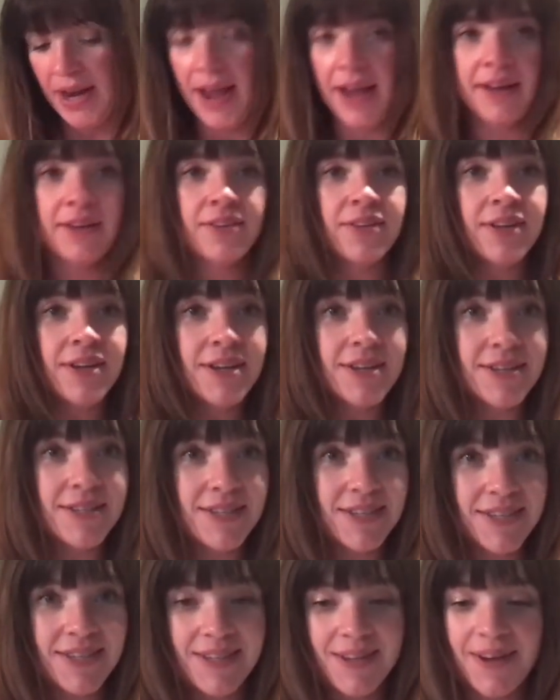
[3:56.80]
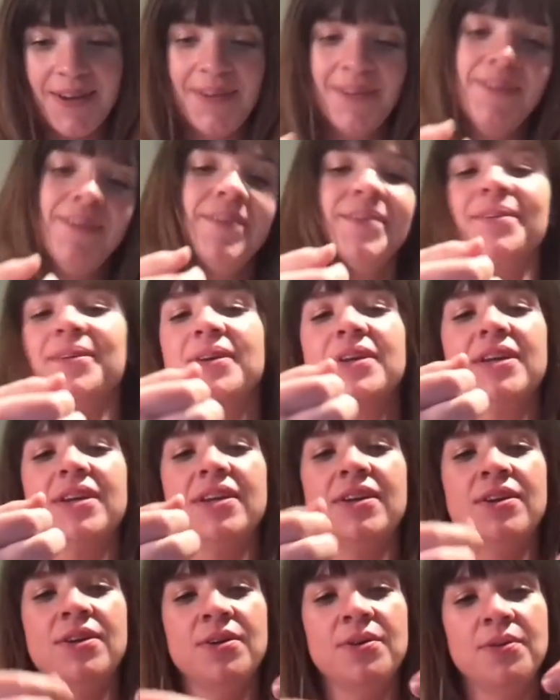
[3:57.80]
necklace. Ooh,
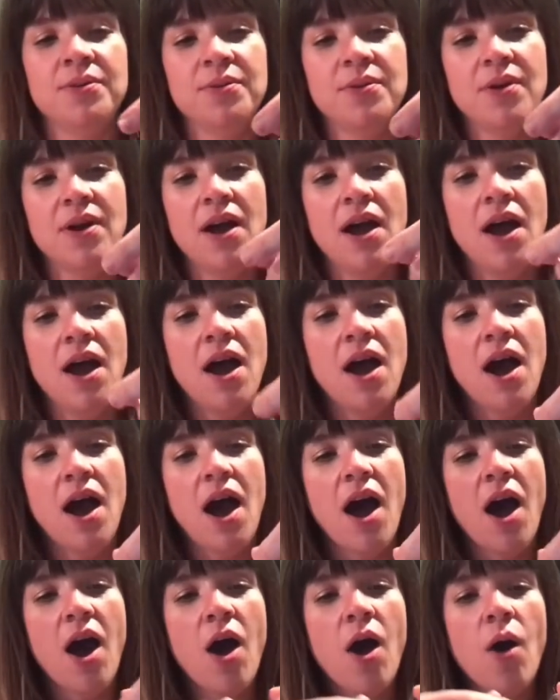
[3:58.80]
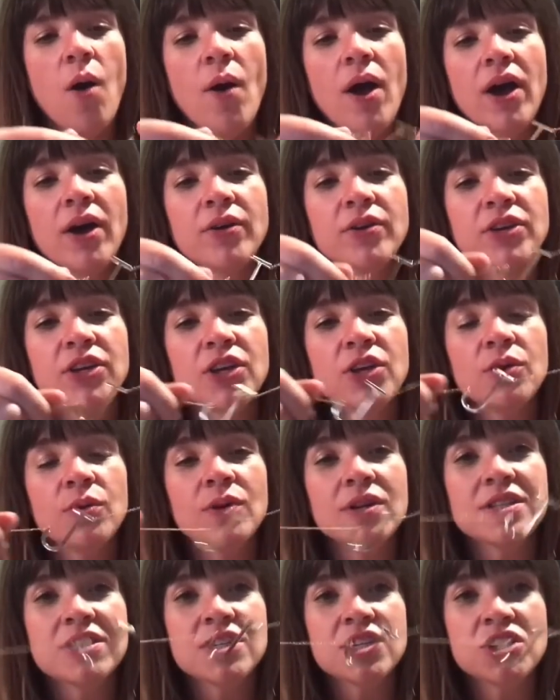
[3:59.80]
cute. Oh, how
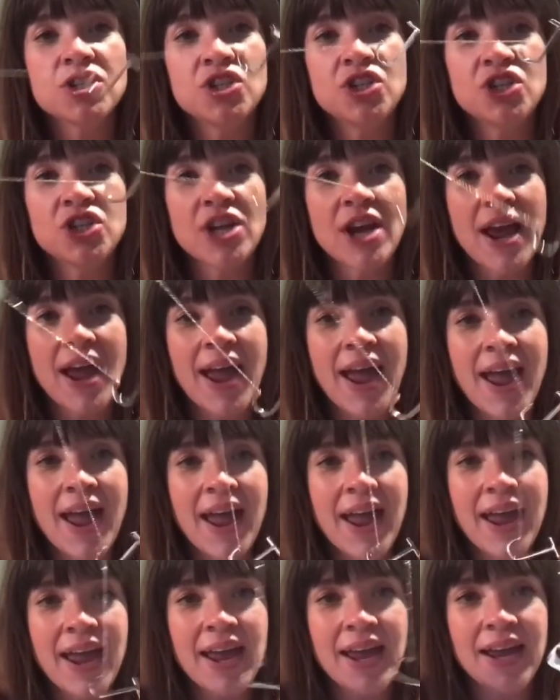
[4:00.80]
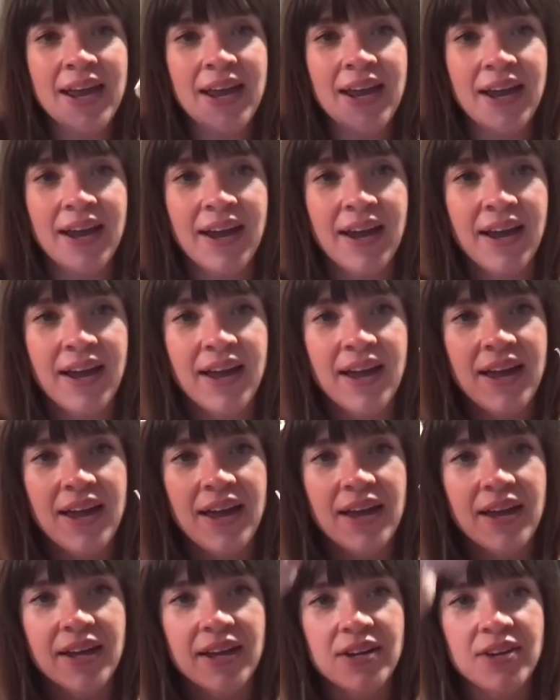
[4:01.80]
cute. It's a J.
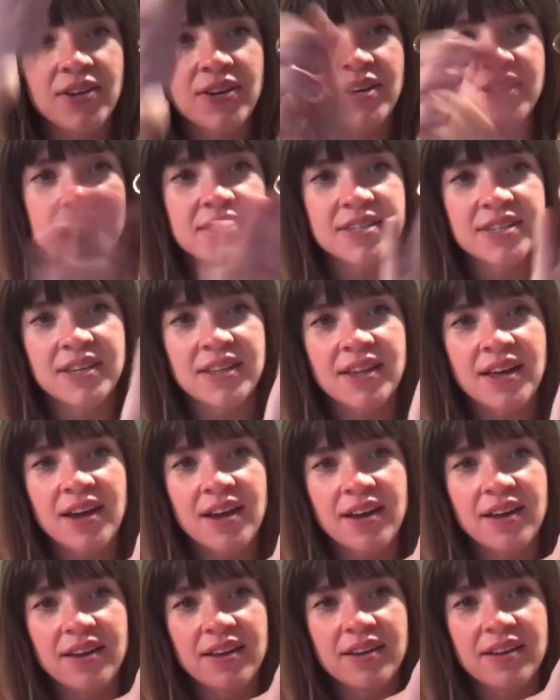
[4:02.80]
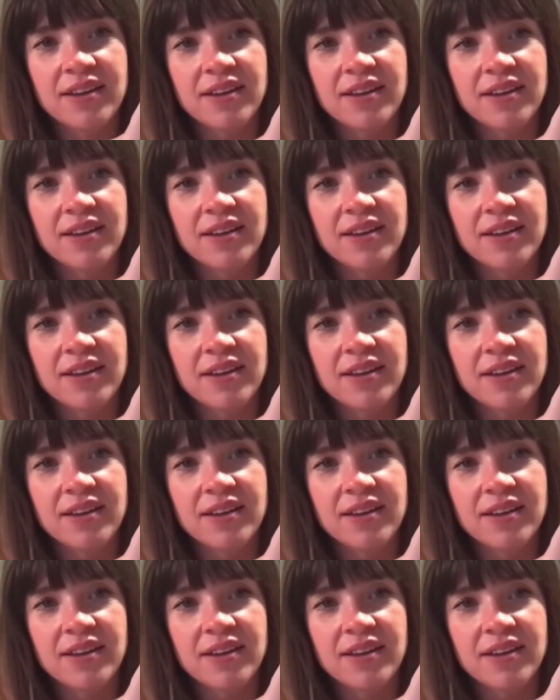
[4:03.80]
Can you guys see that?